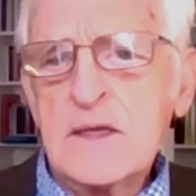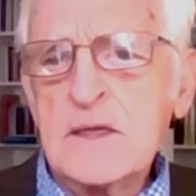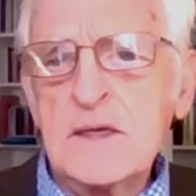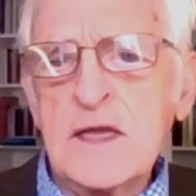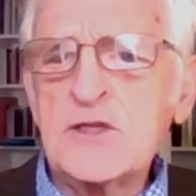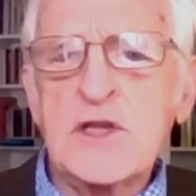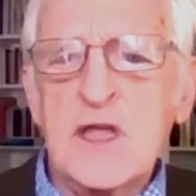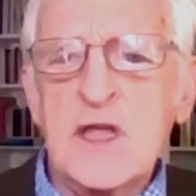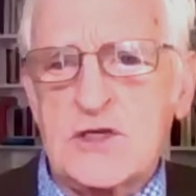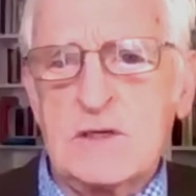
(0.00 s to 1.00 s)
in
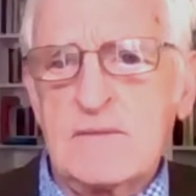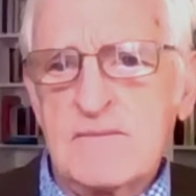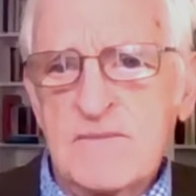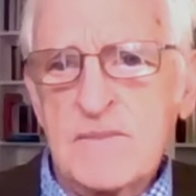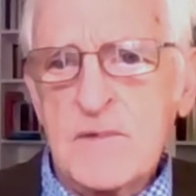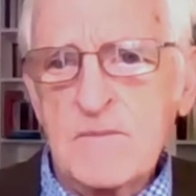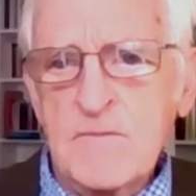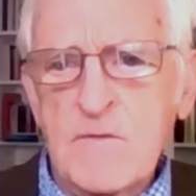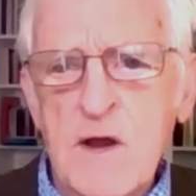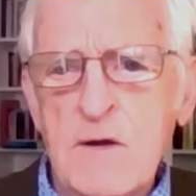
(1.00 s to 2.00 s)
education.
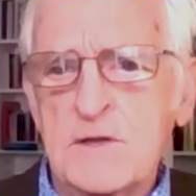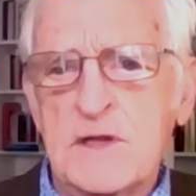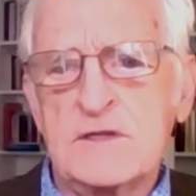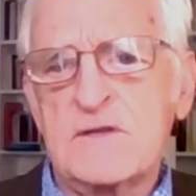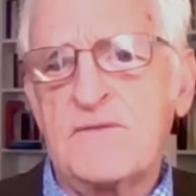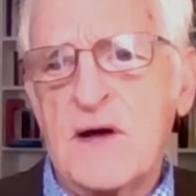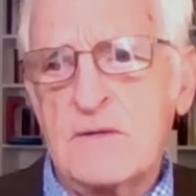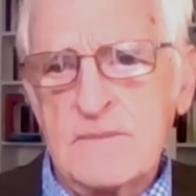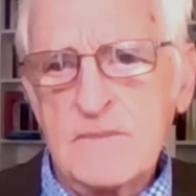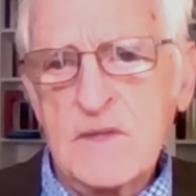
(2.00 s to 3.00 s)
Rarely is it
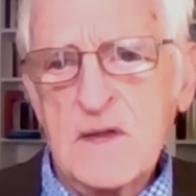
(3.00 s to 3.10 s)
found.